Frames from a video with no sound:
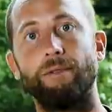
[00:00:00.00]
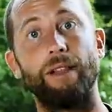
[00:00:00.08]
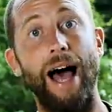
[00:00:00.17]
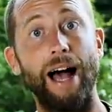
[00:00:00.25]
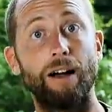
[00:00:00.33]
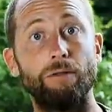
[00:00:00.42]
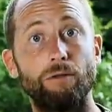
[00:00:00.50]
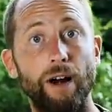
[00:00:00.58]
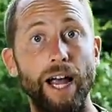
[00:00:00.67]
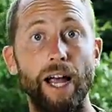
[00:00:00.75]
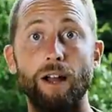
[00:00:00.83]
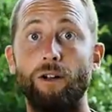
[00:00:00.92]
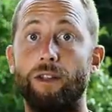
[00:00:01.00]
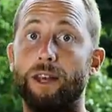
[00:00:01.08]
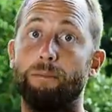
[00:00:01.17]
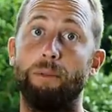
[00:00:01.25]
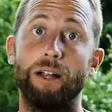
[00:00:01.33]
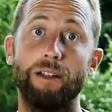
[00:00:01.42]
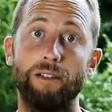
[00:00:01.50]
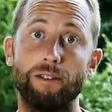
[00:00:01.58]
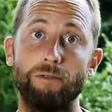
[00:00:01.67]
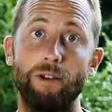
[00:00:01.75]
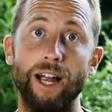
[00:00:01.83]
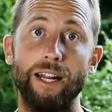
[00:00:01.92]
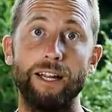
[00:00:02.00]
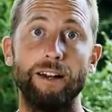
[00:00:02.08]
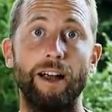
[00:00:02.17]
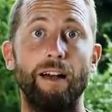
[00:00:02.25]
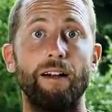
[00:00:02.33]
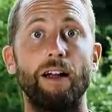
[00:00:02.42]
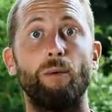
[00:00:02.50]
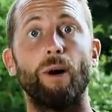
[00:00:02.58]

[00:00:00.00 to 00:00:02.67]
lack of rain or the abundance of rain in your area,